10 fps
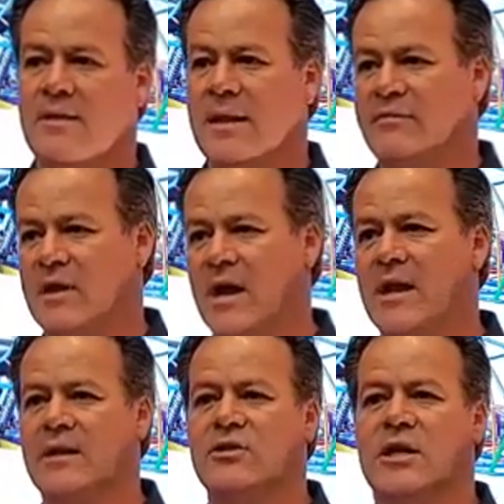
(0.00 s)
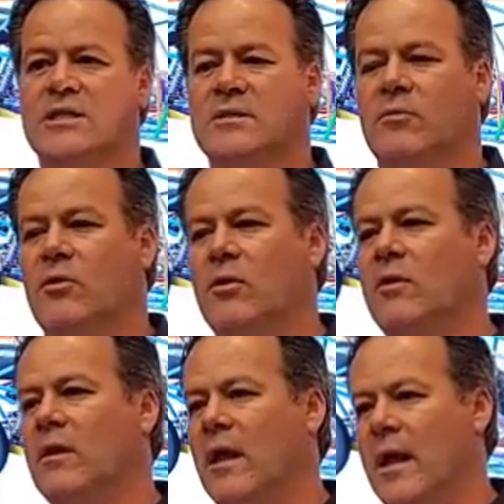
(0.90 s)
They've got
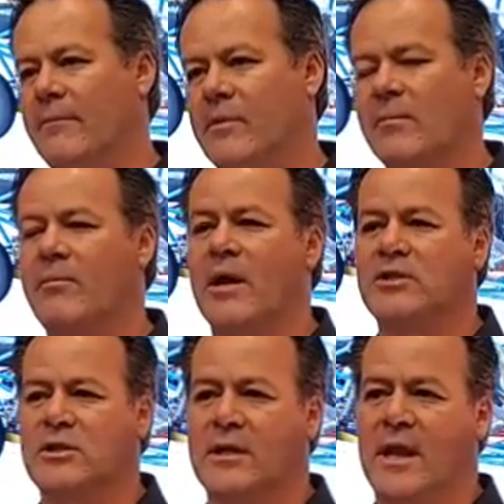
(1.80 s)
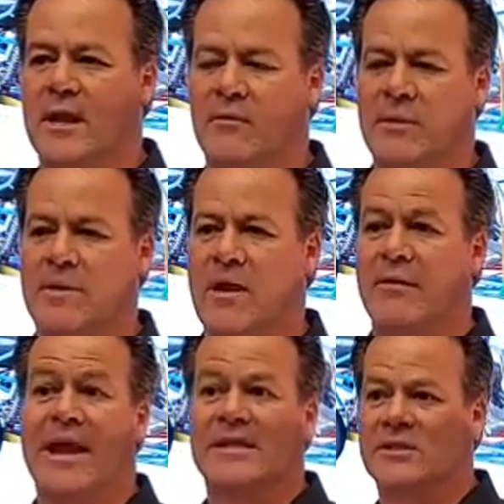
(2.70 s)
adjustable compression and
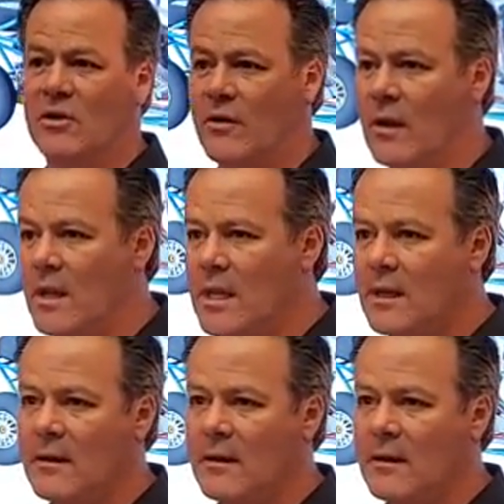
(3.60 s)
rebound externally,